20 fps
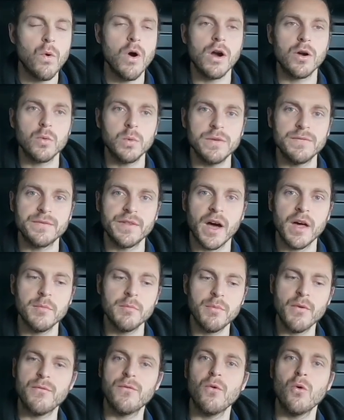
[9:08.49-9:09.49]
work we've
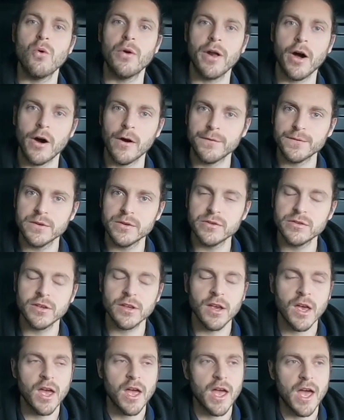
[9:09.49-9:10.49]
done before and afters,